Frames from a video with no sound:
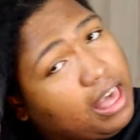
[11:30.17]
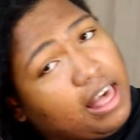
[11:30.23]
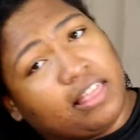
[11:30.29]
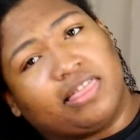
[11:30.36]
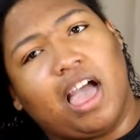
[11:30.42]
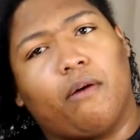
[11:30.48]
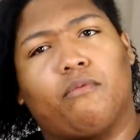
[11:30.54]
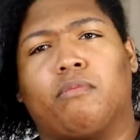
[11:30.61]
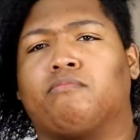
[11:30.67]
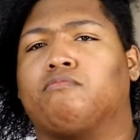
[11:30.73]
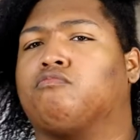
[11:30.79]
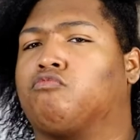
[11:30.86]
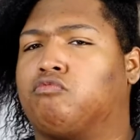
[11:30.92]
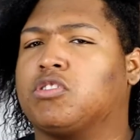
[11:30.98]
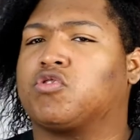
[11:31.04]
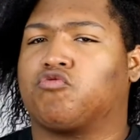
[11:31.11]
That
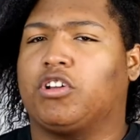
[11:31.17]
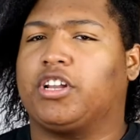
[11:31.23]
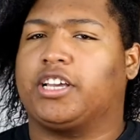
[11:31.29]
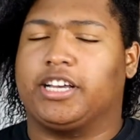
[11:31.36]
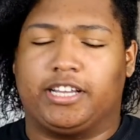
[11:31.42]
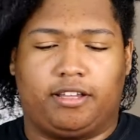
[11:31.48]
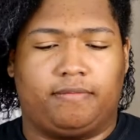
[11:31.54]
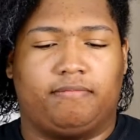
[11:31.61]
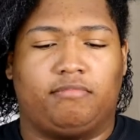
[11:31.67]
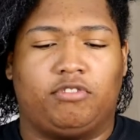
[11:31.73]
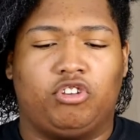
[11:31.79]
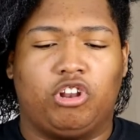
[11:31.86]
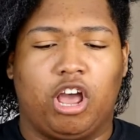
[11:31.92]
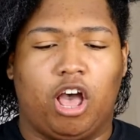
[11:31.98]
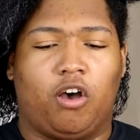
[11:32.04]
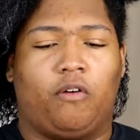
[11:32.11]
one was really good, you
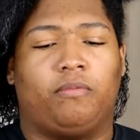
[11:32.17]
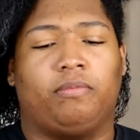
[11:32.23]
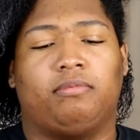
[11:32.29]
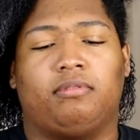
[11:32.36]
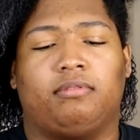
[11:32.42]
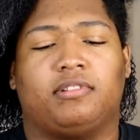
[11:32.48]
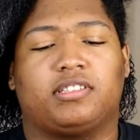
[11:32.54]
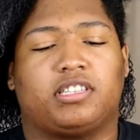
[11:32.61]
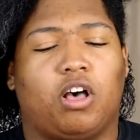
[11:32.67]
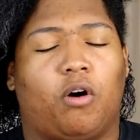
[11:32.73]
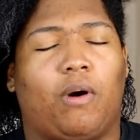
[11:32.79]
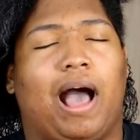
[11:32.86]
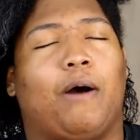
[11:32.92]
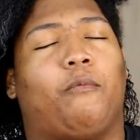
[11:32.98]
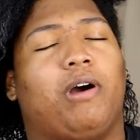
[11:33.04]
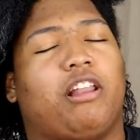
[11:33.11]
know. So
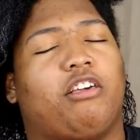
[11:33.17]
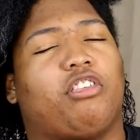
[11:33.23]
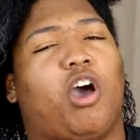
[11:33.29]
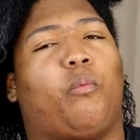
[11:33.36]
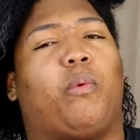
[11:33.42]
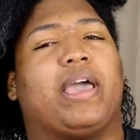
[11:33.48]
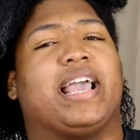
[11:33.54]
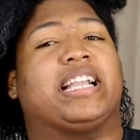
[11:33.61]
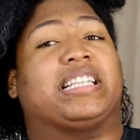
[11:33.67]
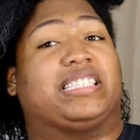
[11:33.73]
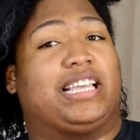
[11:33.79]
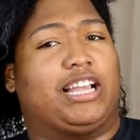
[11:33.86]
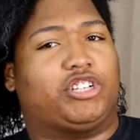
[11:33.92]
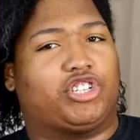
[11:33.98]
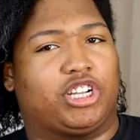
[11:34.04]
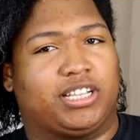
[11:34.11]
I went in there with
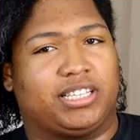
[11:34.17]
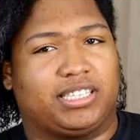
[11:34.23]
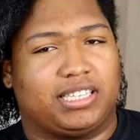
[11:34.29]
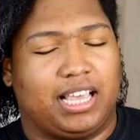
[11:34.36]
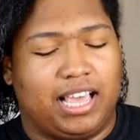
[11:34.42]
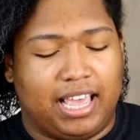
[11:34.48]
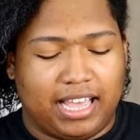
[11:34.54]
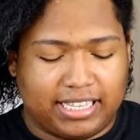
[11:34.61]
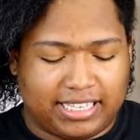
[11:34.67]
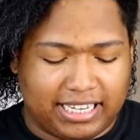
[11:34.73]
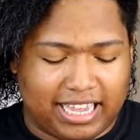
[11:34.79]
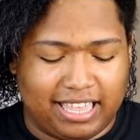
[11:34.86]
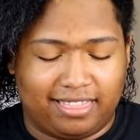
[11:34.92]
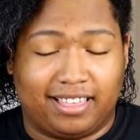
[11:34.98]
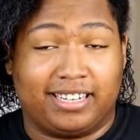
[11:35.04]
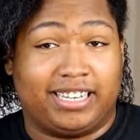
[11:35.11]
intentions to
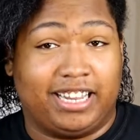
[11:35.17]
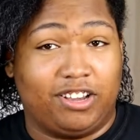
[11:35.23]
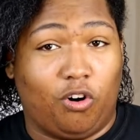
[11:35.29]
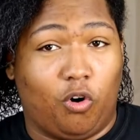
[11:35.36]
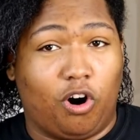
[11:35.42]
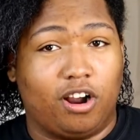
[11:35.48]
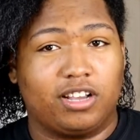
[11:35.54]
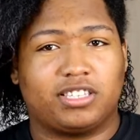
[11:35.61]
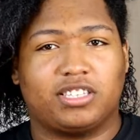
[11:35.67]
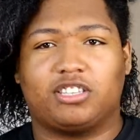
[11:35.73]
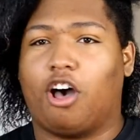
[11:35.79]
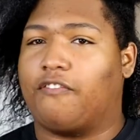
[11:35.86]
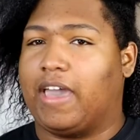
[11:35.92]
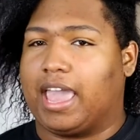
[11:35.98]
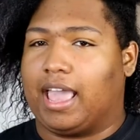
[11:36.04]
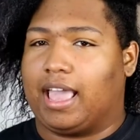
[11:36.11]
get the Dior
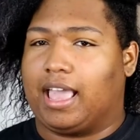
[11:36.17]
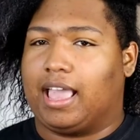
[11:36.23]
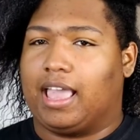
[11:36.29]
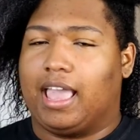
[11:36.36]
Sauvage.